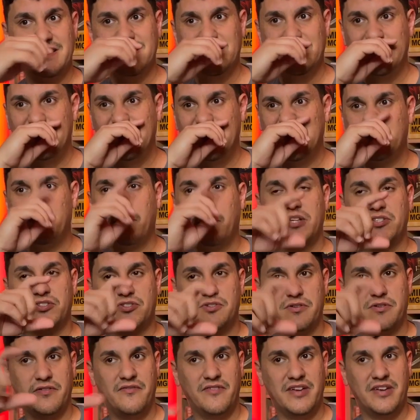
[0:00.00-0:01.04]
this monster
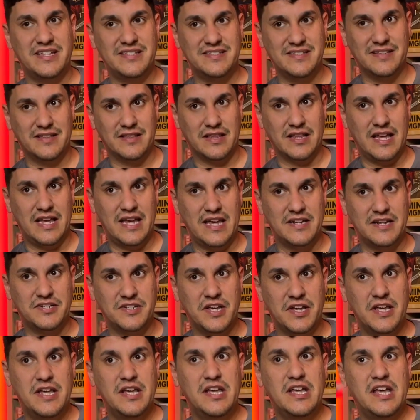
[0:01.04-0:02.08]
invades a land,
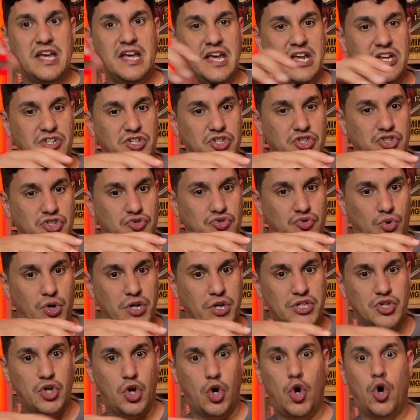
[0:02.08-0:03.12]
it
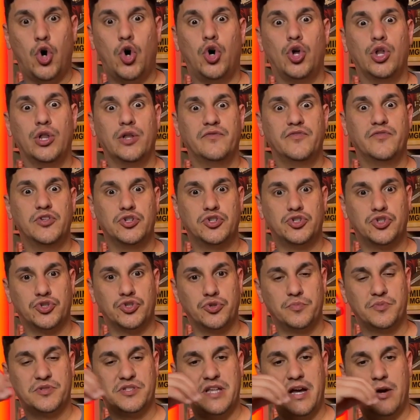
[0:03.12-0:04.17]
destroys all of the
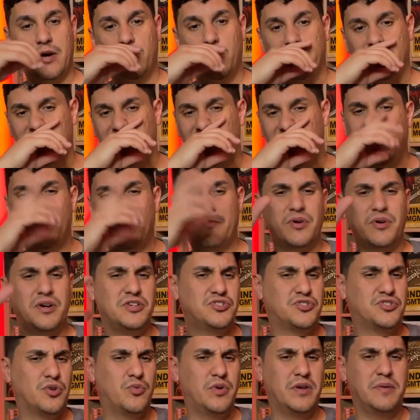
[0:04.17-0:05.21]
troops that were there. And I'm pretty
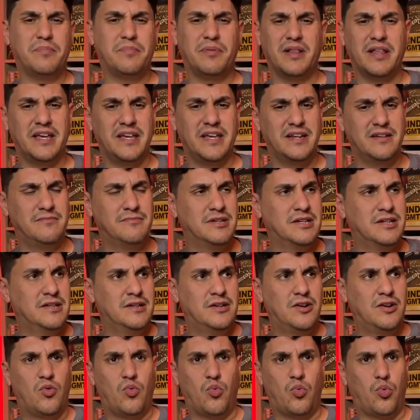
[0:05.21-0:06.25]
sure we played
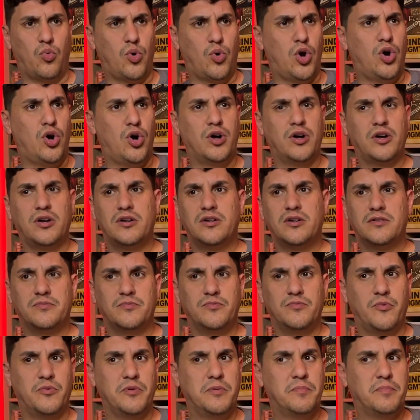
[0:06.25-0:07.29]
wrong
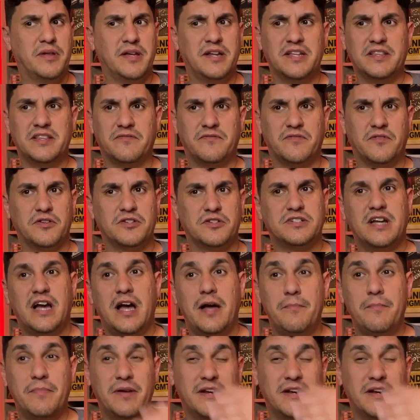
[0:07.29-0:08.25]
when we played it the first time, but